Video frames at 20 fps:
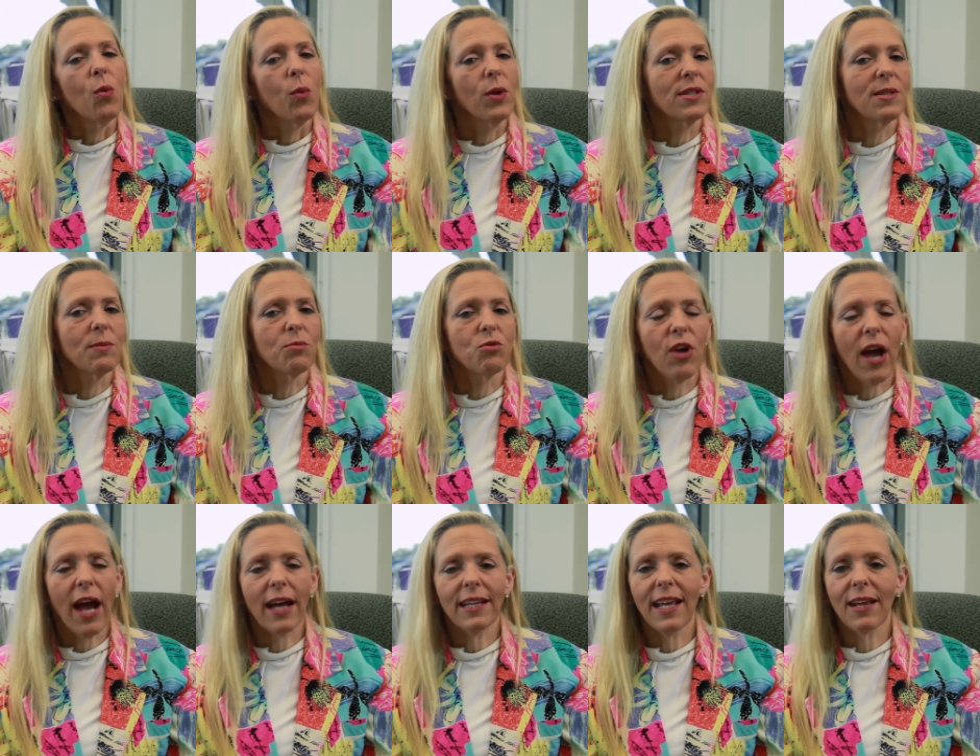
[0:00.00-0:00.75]
We
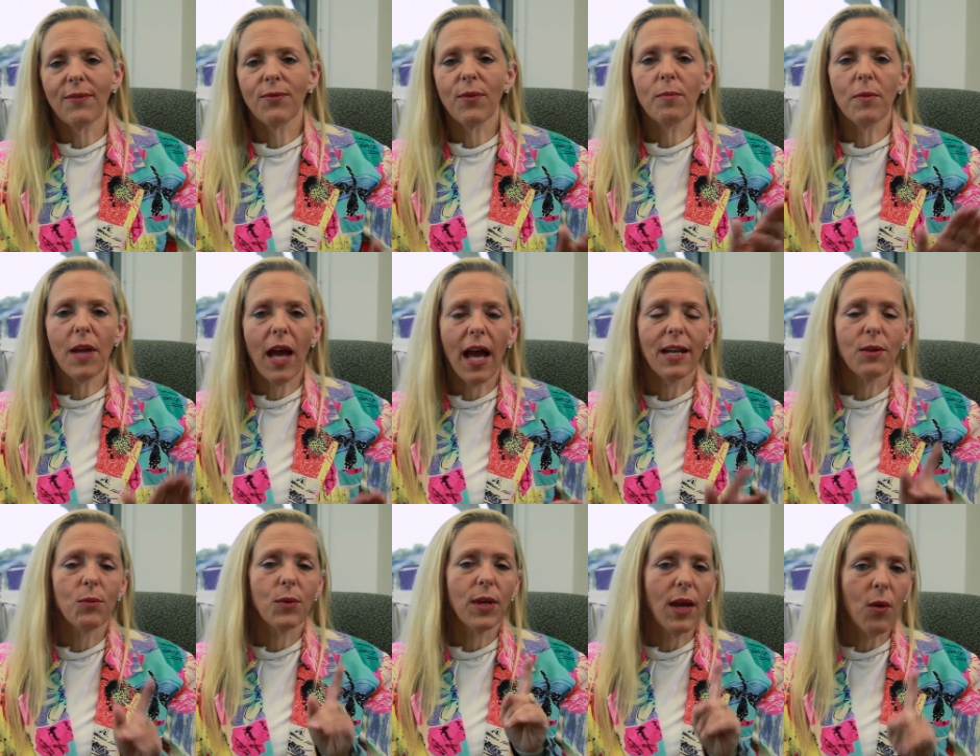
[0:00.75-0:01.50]
subtract 8 from
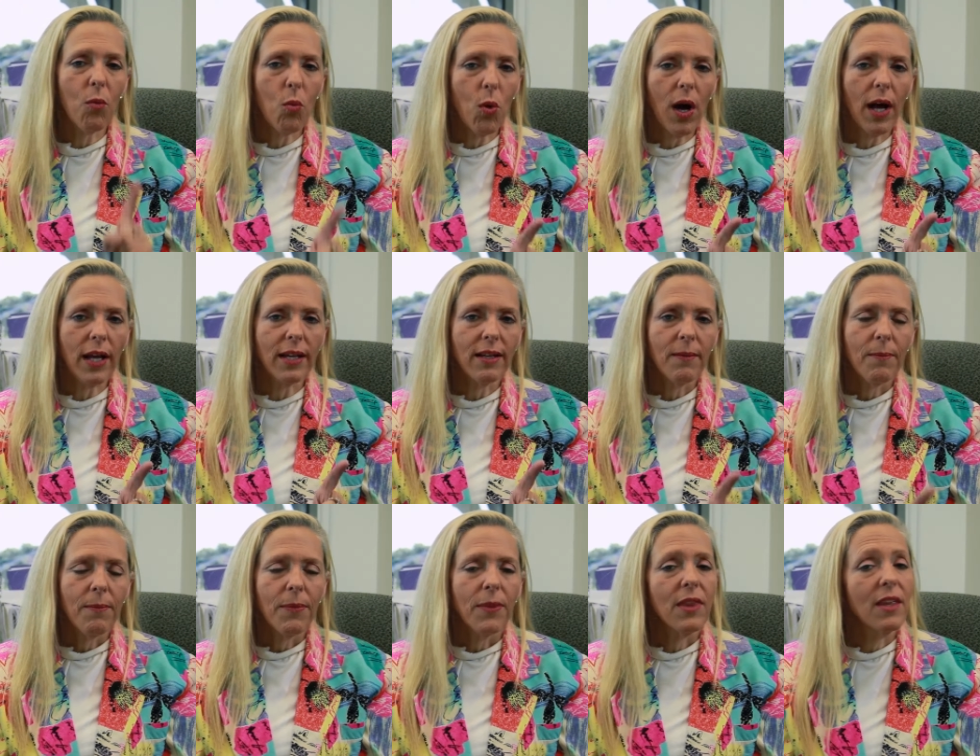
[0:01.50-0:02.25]
9 and we get
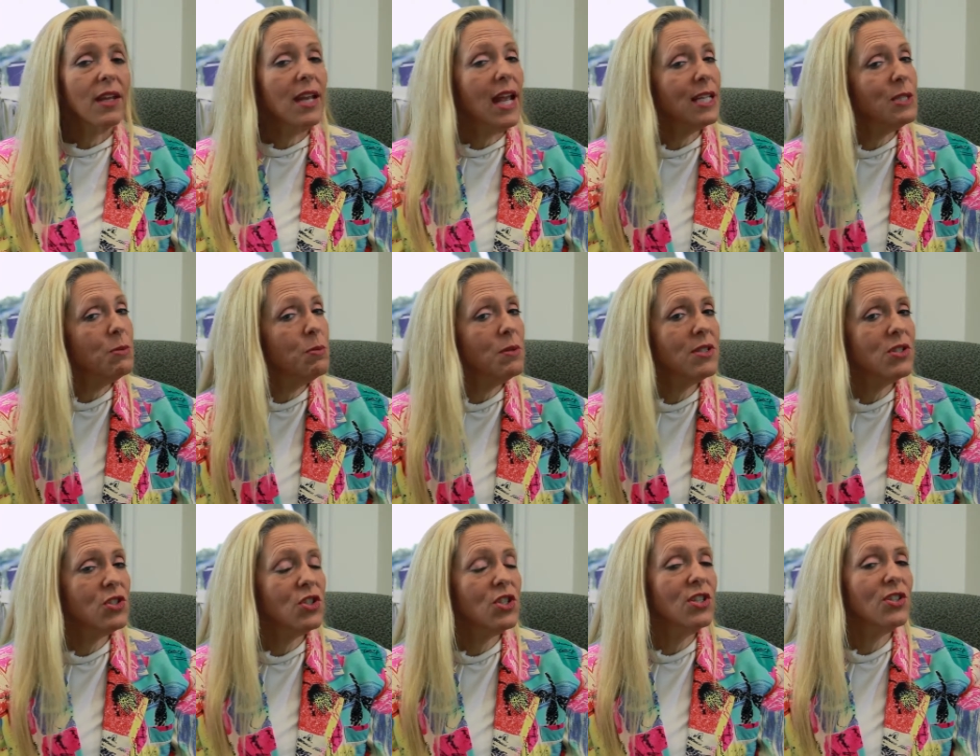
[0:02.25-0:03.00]
1. The next
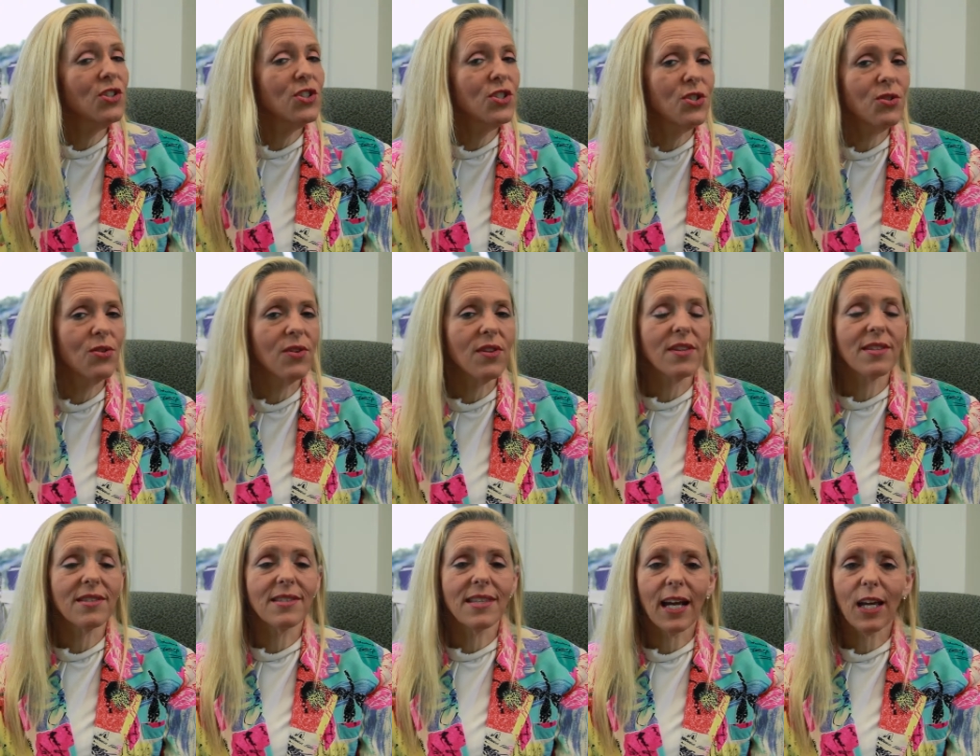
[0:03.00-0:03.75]
position is 2 to the
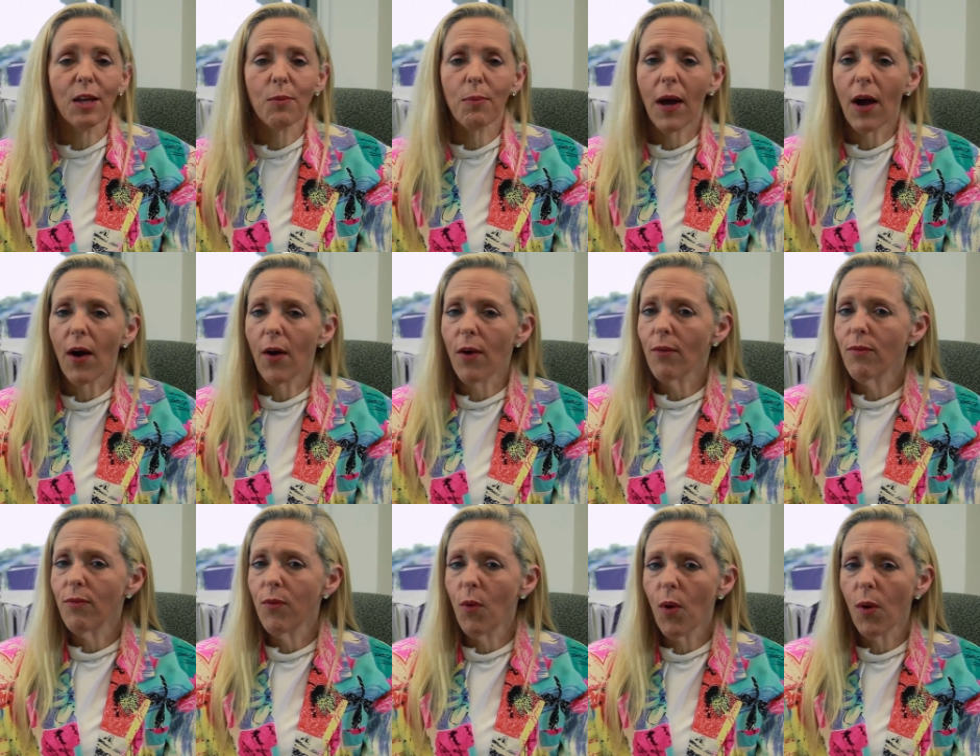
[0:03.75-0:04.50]
2nd power
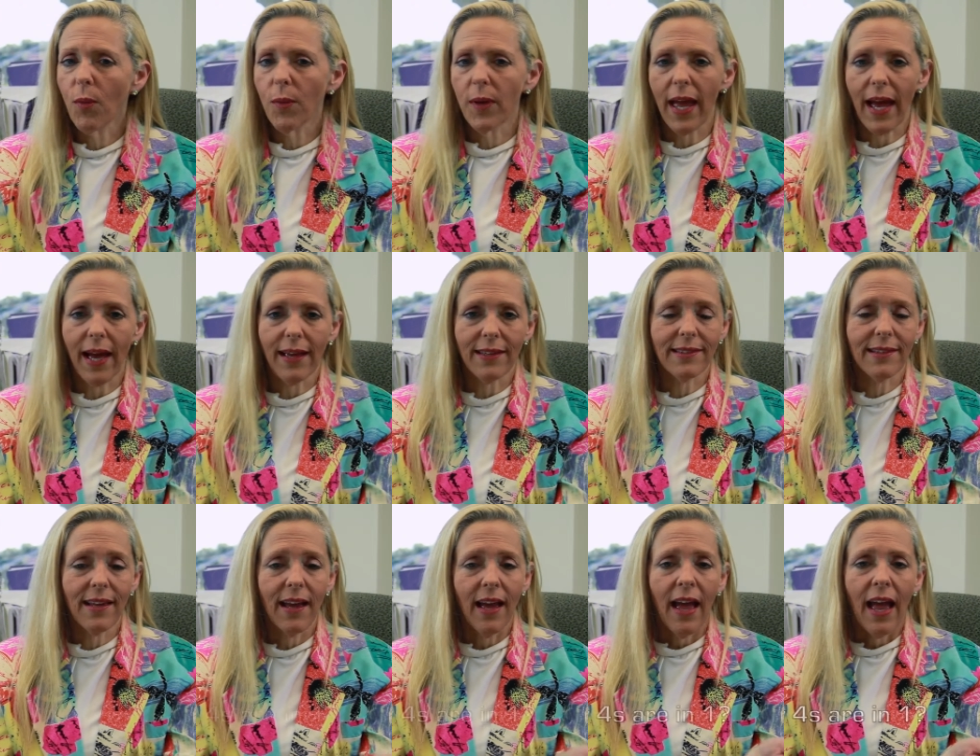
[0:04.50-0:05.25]
of 4. We
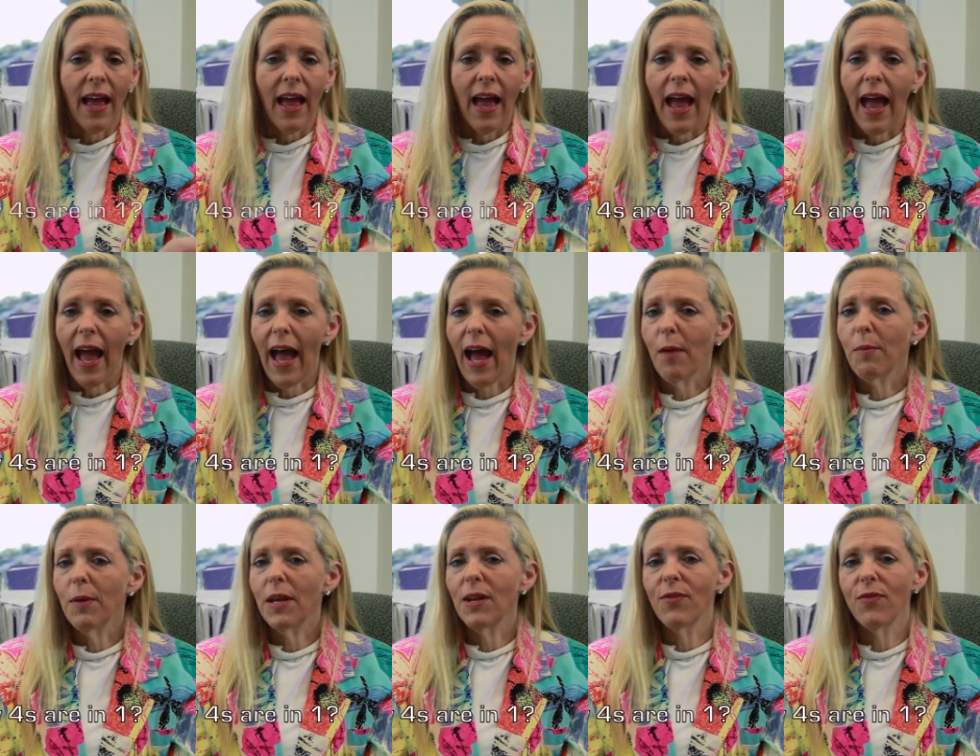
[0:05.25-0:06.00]
ask
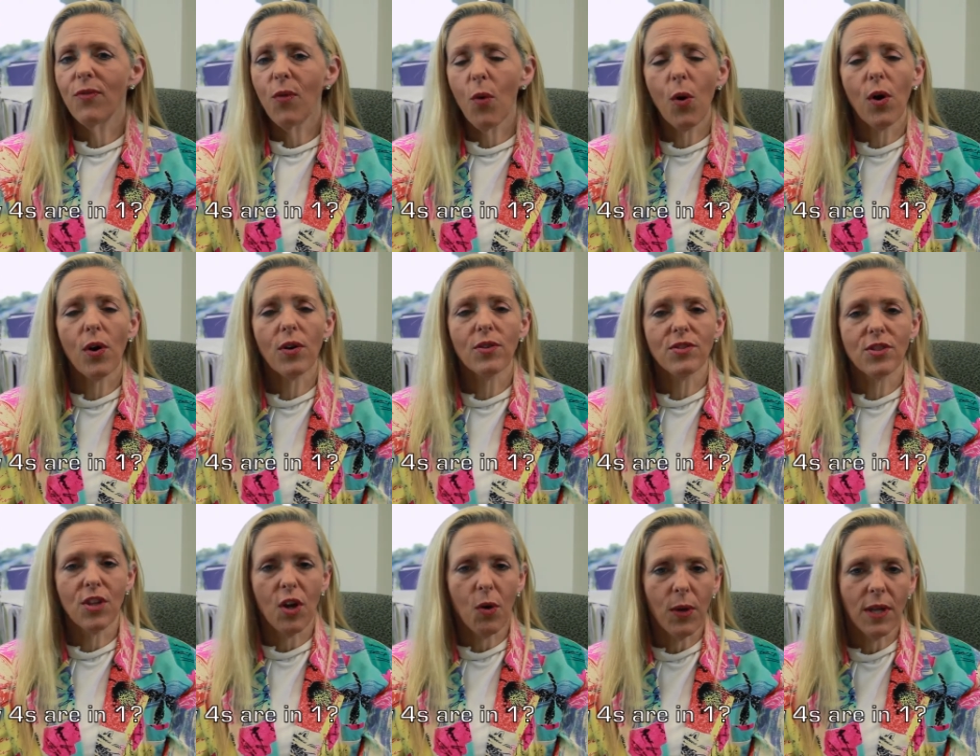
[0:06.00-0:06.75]
how many
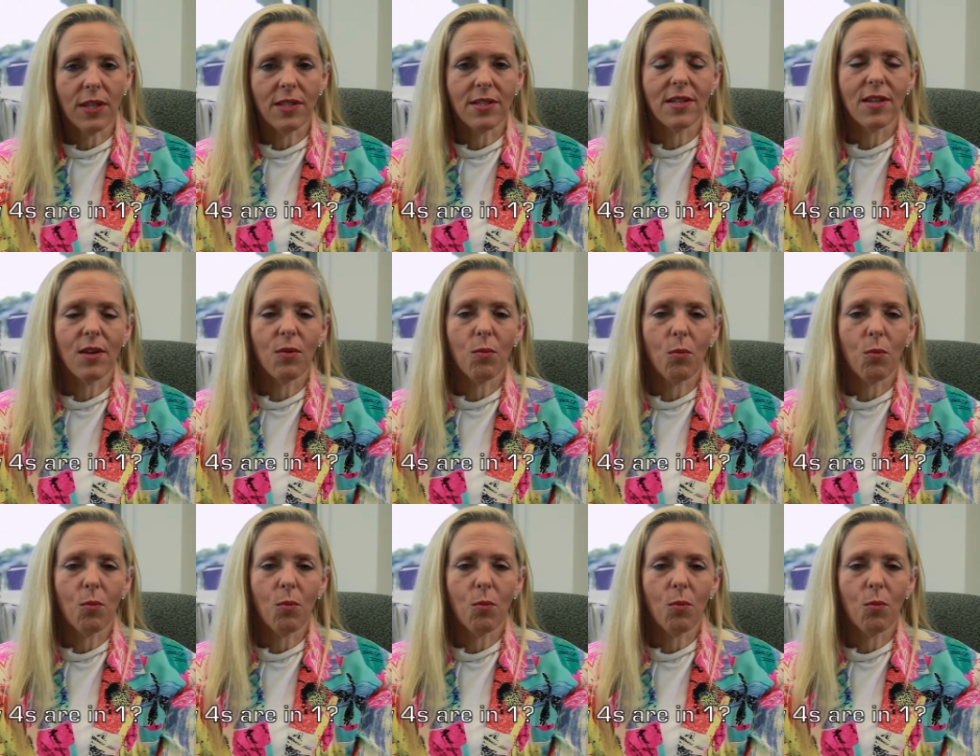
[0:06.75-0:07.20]
4s go into the